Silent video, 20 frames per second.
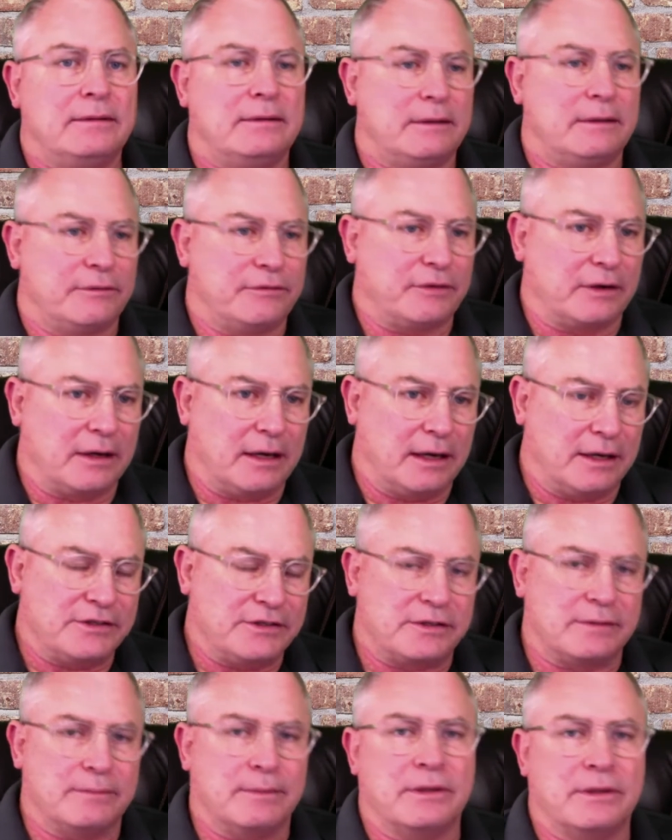Different
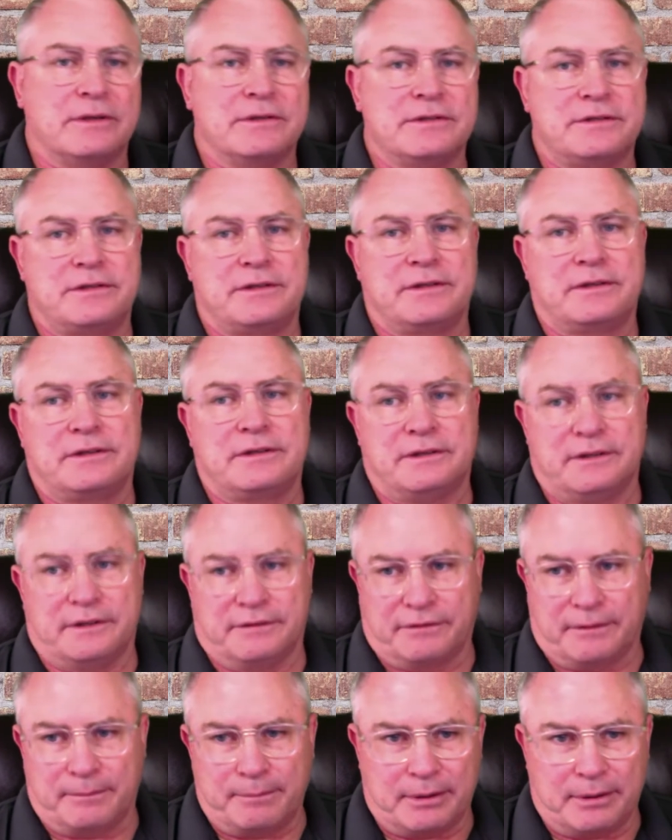customers,
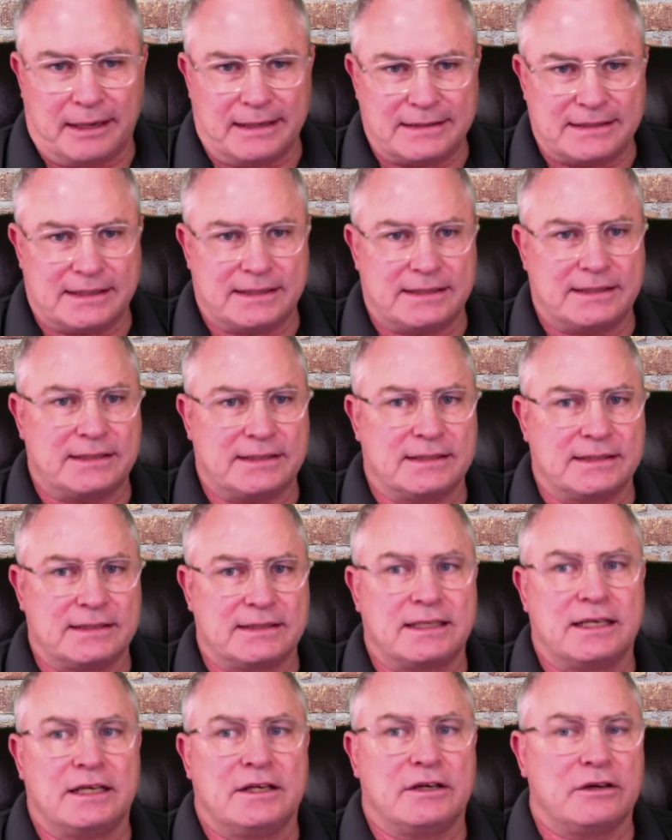different
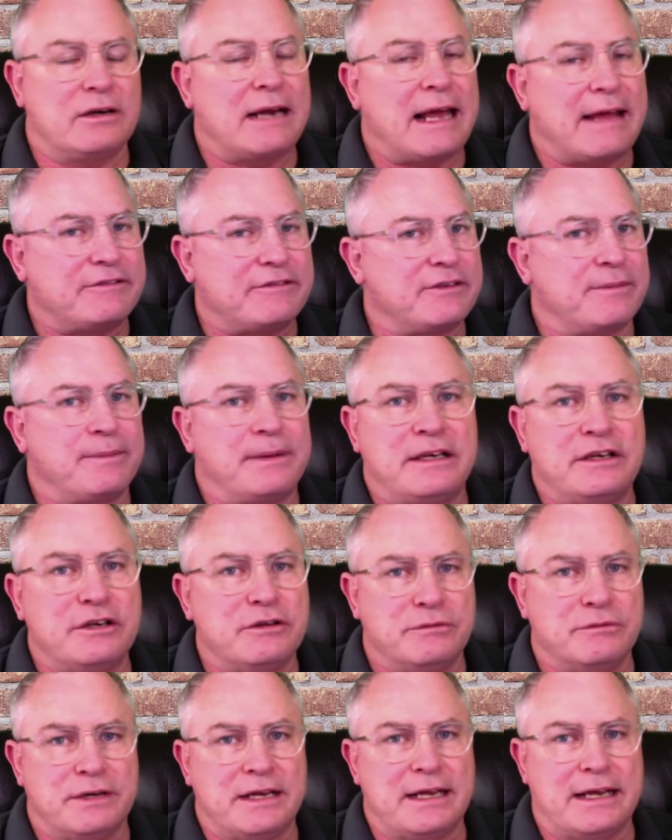processes. You're going to have something
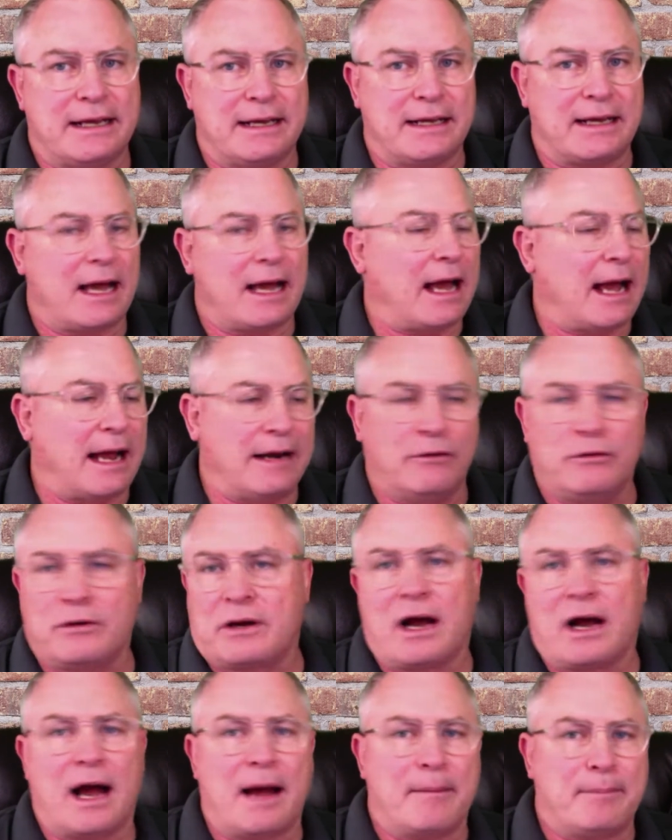unique. I don't
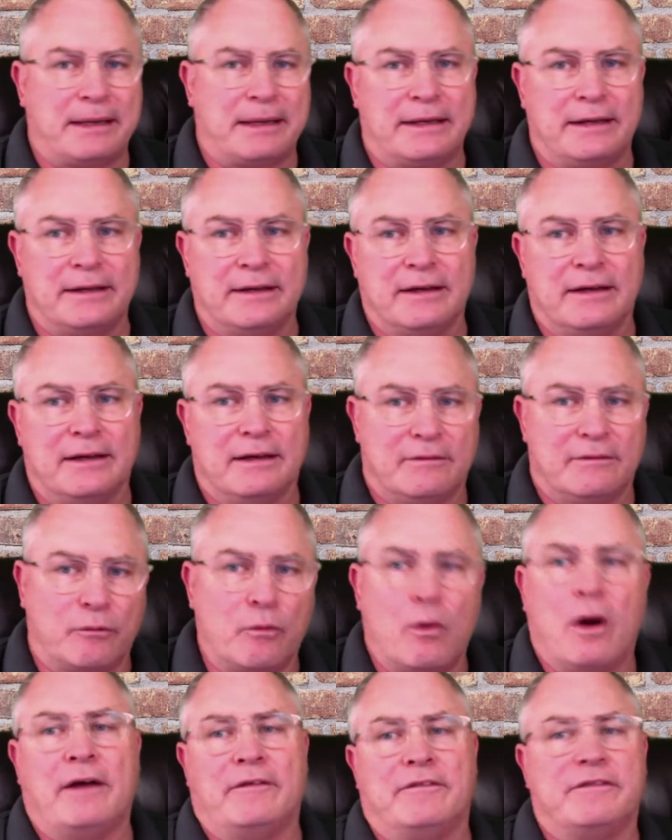copy
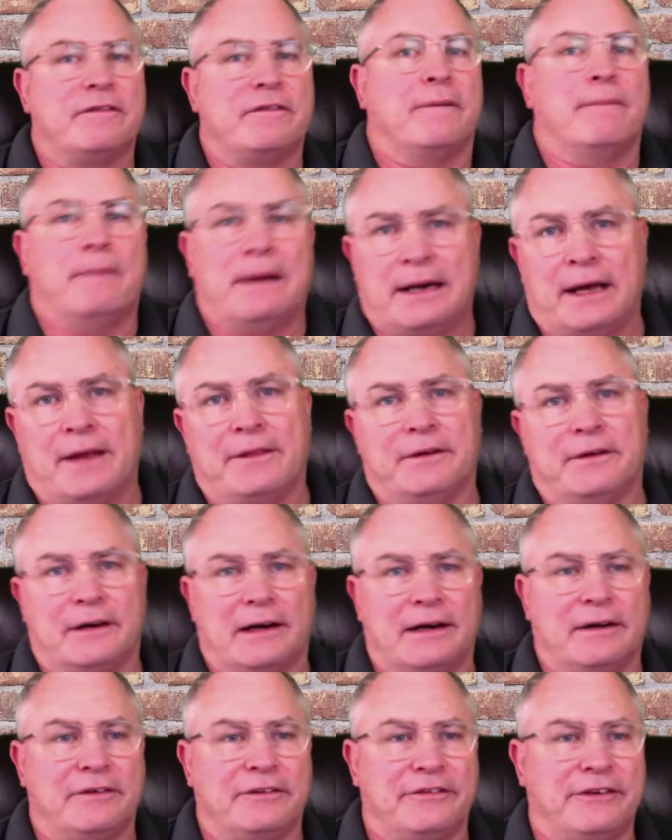one from another. I
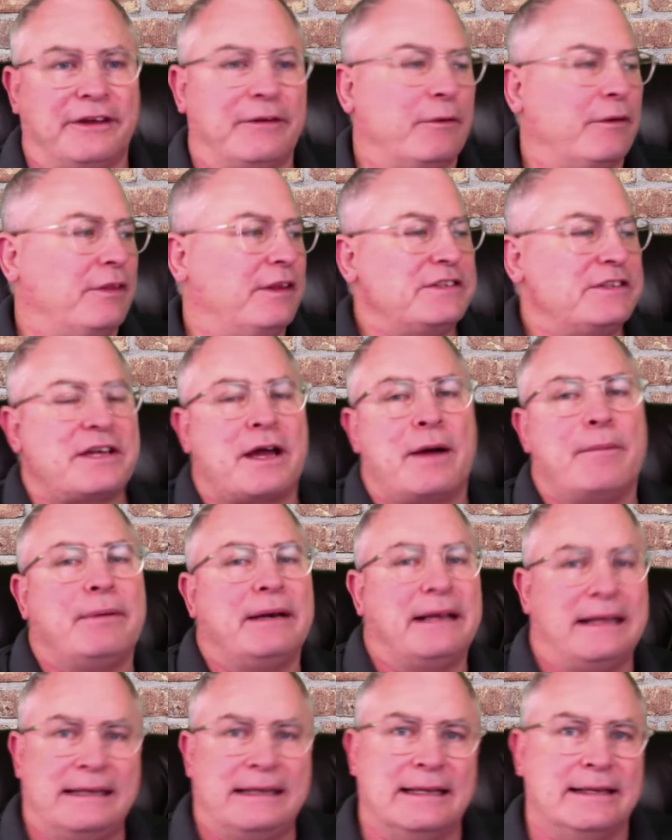don't say, well, this
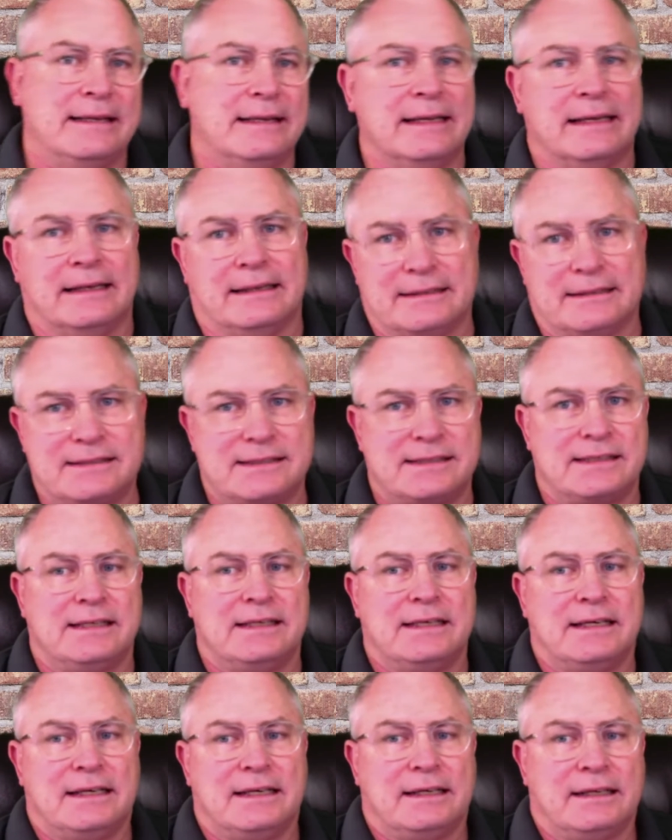company did this,
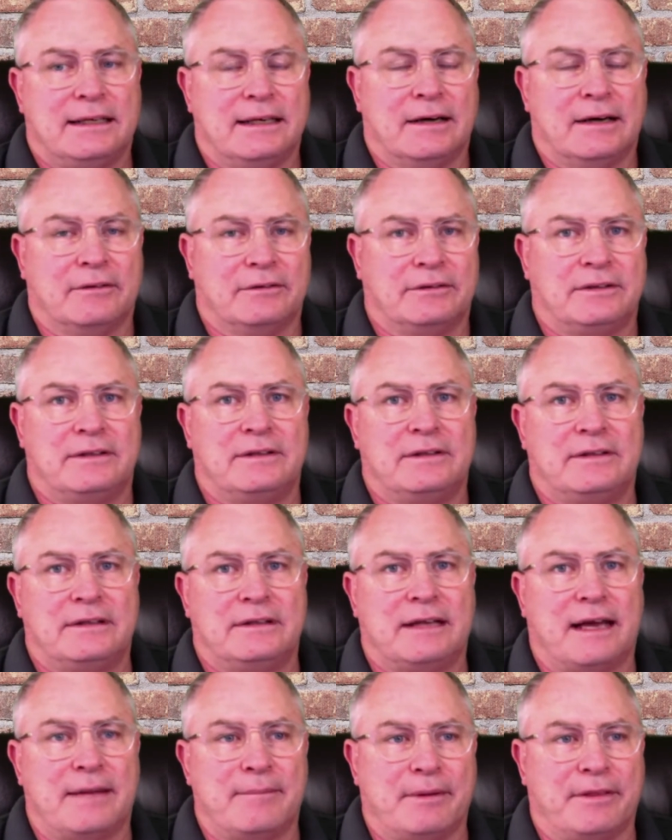
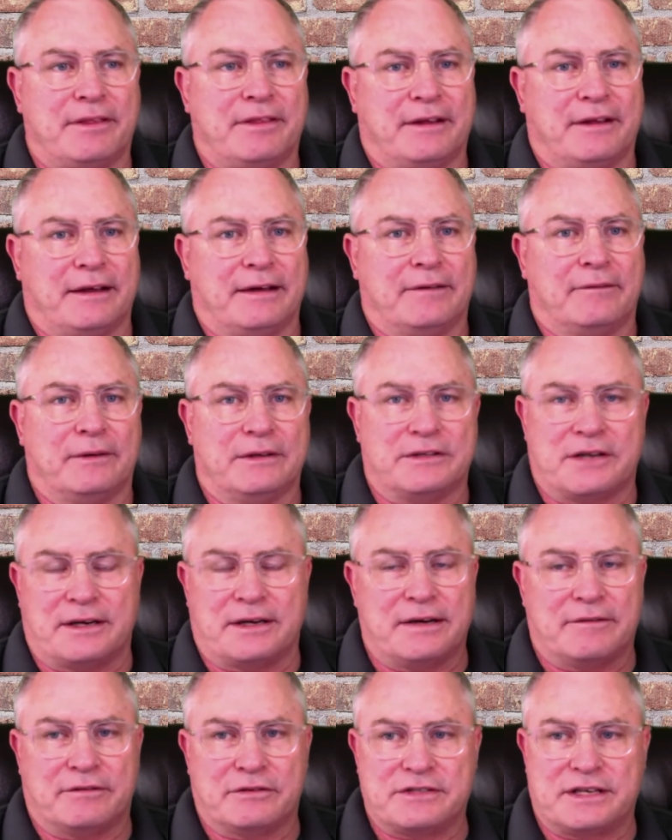type of thing, which I'd
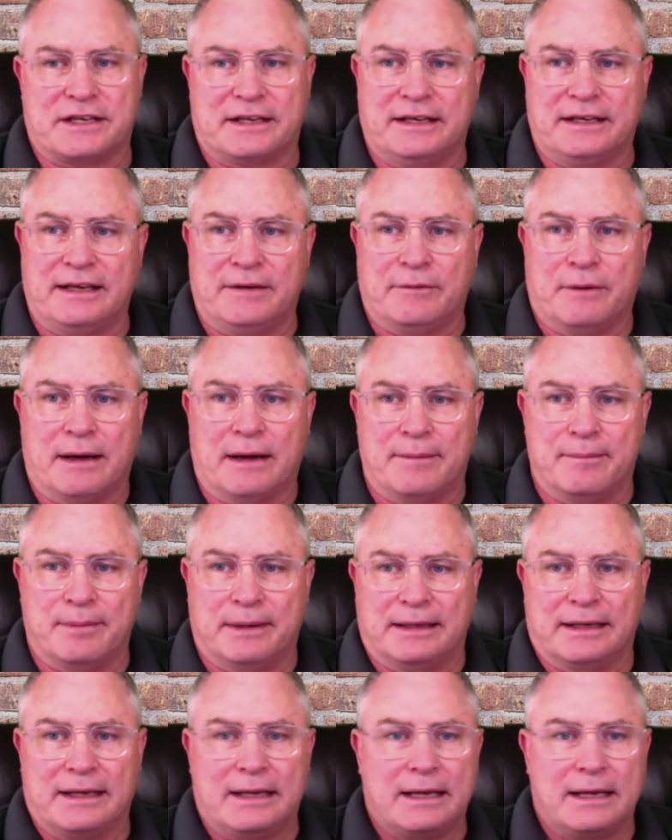never say anyway. But